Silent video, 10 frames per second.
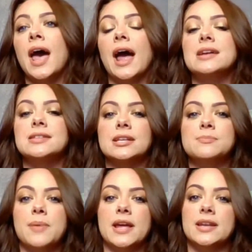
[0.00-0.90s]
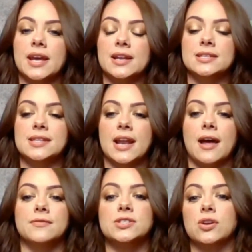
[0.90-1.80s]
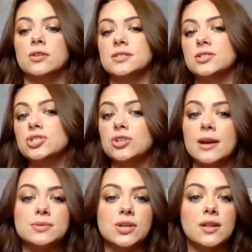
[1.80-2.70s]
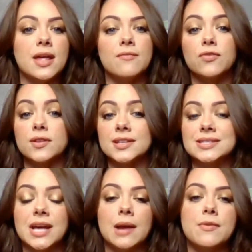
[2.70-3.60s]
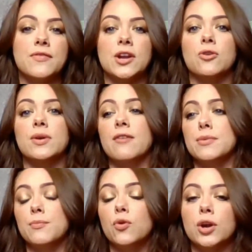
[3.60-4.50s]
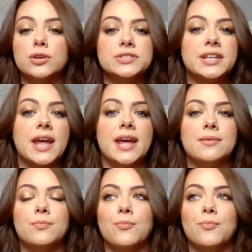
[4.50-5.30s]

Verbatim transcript: access bandanas that have stars and stripes on them for this time of year, we have Memorial Day.